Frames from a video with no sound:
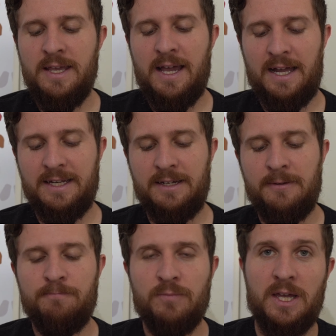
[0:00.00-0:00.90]
I did
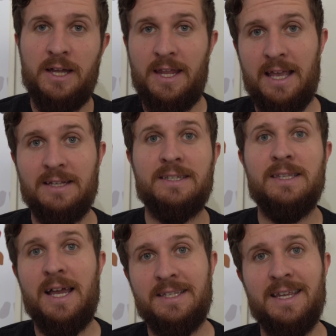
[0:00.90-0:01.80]
cut a
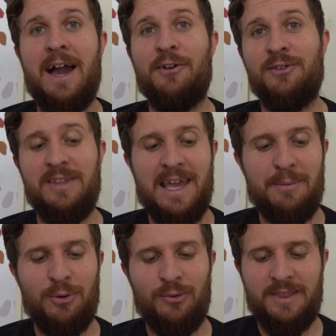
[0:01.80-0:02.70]
slice out of the
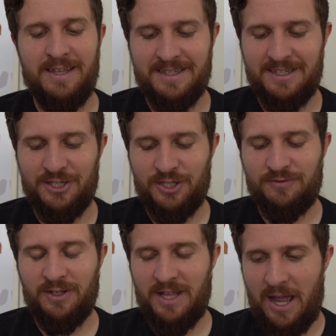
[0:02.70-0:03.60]
apple with this to just
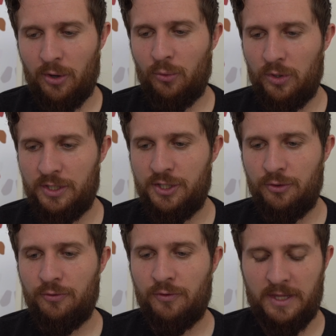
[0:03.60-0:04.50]
feel how it would
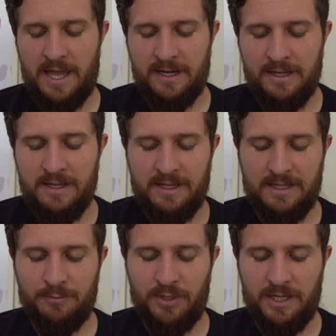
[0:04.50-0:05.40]
do for that, and
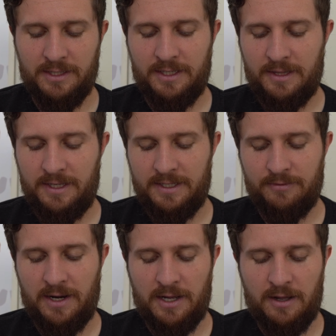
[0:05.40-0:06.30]
then immediately cleaned it
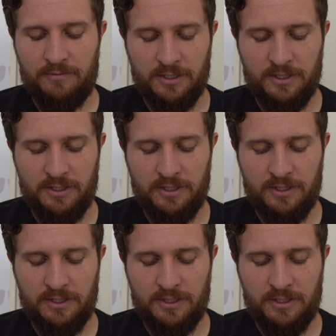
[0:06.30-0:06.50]
right off.